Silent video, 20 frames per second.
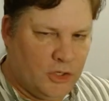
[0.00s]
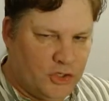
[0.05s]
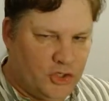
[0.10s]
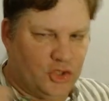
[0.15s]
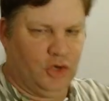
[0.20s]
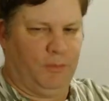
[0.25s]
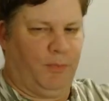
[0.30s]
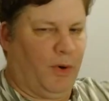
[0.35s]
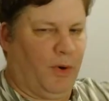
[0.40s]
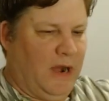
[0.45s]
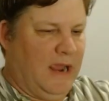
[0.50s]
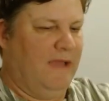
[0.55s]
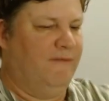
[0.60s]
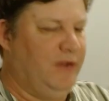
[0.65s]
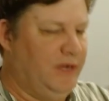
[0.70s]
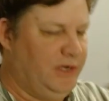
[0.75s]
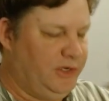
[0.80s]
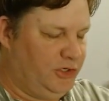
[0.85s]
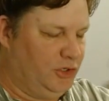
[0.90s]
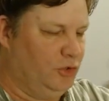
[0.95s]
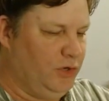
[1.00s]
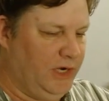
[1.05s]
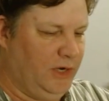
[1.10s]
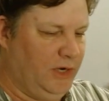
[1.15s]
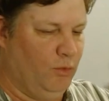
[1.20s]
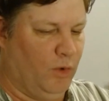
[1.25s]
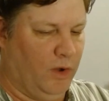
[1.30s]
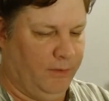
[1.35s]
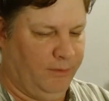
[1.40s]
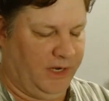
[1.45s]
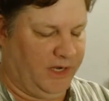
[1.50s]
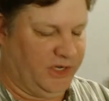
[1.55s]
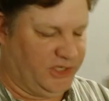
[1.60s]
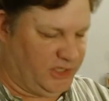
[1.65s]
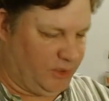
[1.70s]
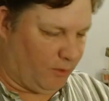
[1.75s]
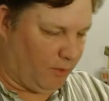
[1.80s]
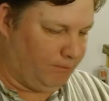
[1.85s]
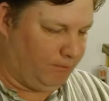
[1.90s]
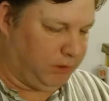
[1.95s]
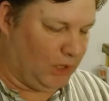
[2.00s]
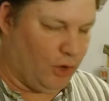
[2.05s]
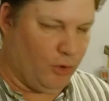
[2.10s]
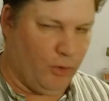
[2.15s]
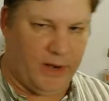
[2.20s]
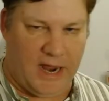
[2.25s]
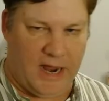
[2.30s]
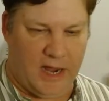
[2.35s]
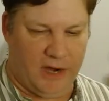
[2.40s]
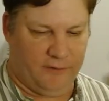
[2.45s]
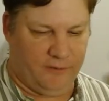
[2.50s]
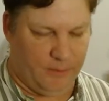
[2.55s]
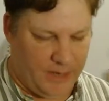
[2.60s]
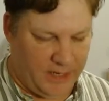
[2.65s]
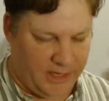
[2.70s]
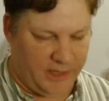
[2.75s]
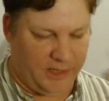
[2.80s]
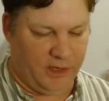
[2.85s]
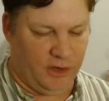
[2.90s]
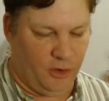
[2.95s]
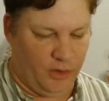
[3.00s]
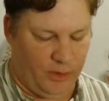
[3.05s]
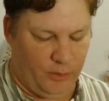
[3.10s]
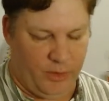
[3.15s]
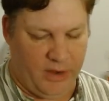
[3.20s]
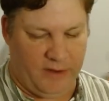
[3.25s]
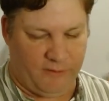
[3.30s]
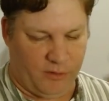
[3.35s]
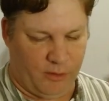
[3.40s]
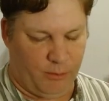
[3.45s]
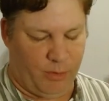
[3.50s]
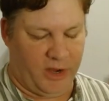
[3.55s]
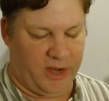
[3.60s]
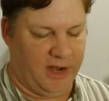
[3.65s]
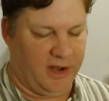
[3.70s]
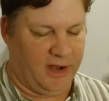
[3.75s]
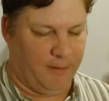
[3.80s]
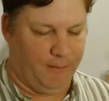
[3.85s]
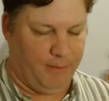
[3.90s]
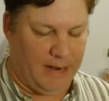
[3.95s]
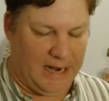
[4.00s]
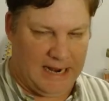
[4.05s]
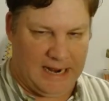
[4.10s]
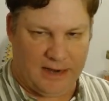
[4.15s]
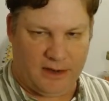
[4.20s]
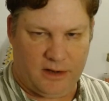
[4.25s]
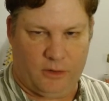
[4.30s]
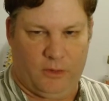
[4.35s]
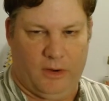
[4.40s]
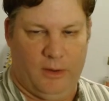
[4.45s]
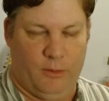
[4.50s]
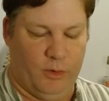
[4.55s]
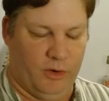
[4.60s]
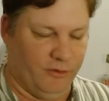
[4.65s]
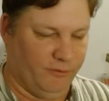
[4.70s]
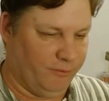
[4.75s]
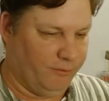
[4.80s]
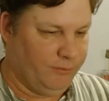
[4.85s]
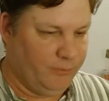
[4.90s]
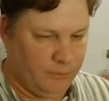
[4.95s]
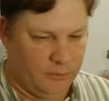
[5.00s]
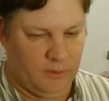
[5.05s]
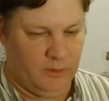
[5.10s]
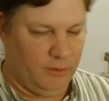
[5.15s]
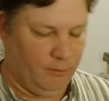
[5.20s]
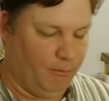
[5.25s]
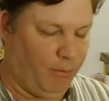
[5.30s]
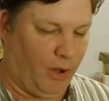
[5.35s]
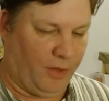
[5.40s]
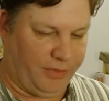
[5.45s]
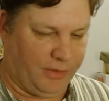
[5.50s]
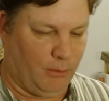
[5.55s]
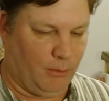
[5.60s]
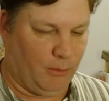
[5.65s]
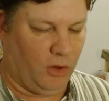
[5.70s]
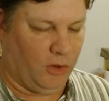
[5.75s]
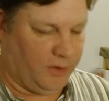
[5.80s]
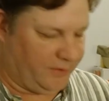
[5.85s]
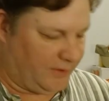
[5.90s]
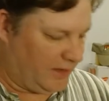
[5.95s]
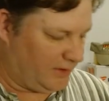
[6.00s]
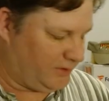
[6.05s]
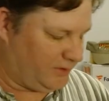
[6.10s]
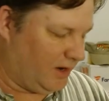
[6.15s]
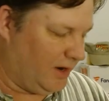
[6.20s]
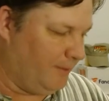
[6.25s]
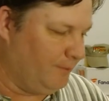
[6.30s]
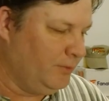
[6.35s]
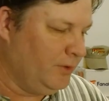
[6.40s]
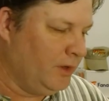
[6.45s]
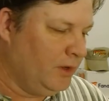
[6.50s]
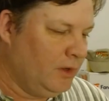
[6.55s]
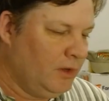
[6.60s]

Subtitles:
super heavy duty one because they were blowing out of them. I didn't know they were never bringing them back, or I would have bought them all at that time.